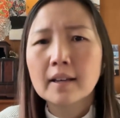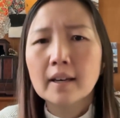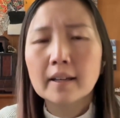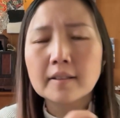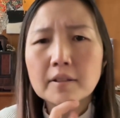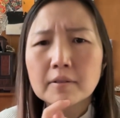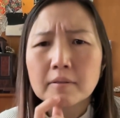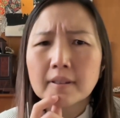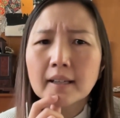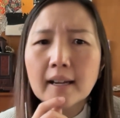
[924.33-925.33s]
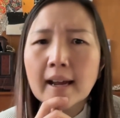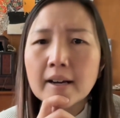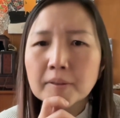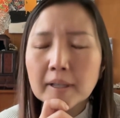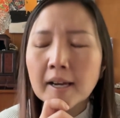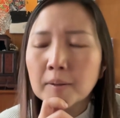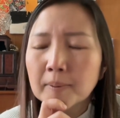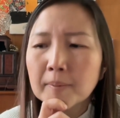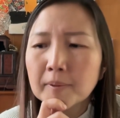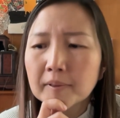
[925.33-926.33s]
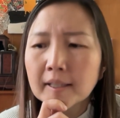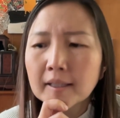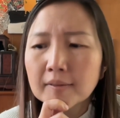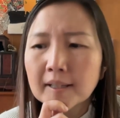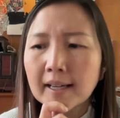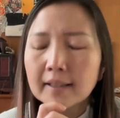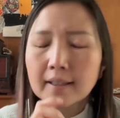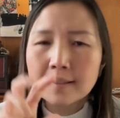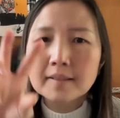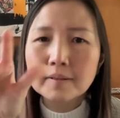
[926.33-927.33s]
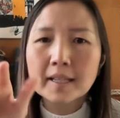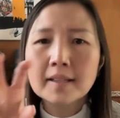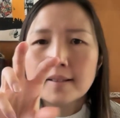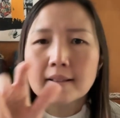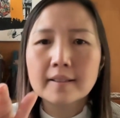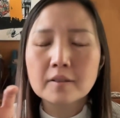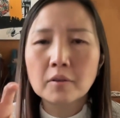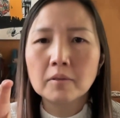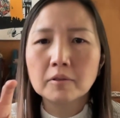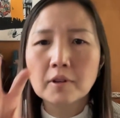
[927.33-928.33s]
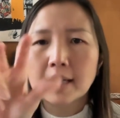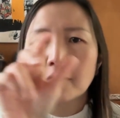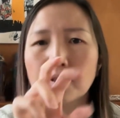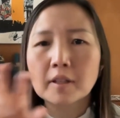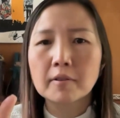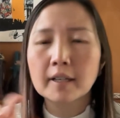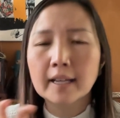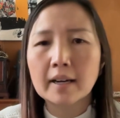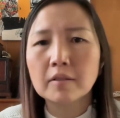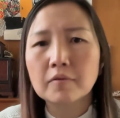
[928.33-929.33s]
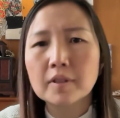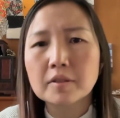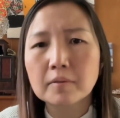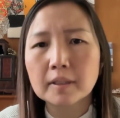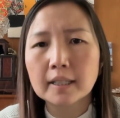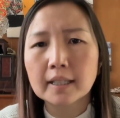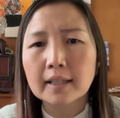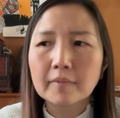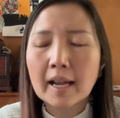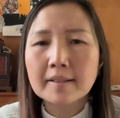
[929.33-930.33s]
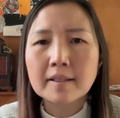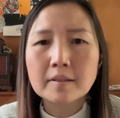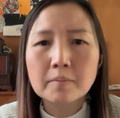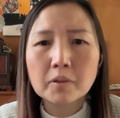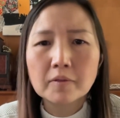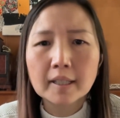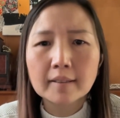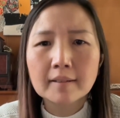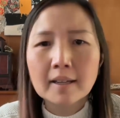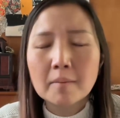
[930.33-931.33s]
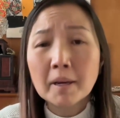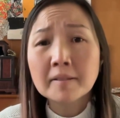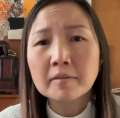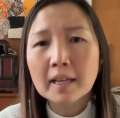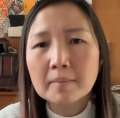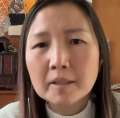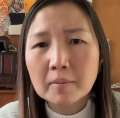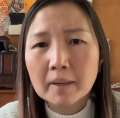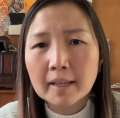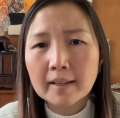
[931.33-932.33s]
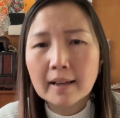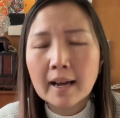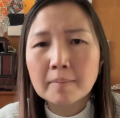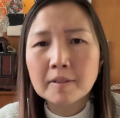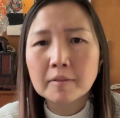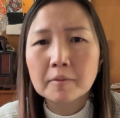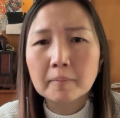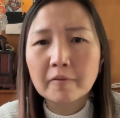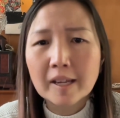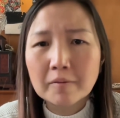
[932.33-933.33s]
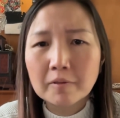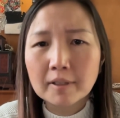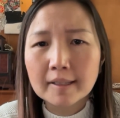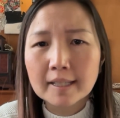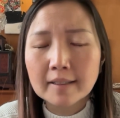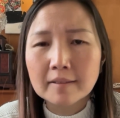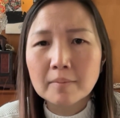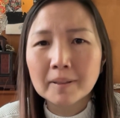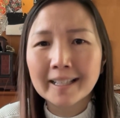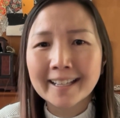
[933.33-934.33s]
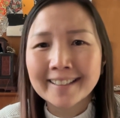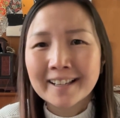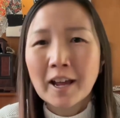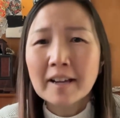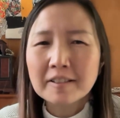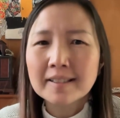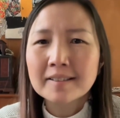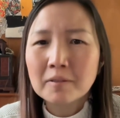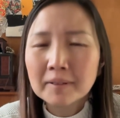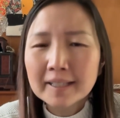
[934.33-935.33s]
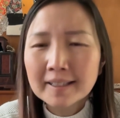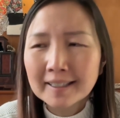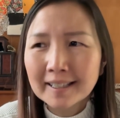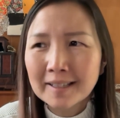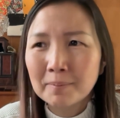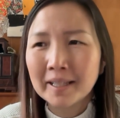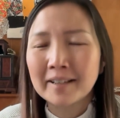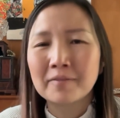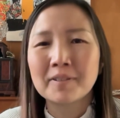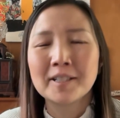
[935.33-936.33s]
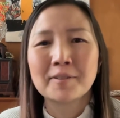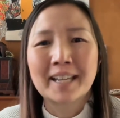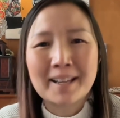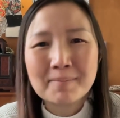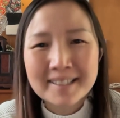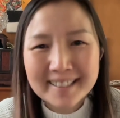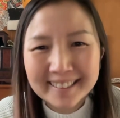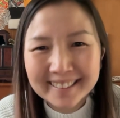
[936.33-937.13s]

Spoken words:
And so how people think of that is this whole trying to figure it out visually as it's moving. Puzzle games are my absolute favorite thing to play. Actually, it's the only thing that I play on video games.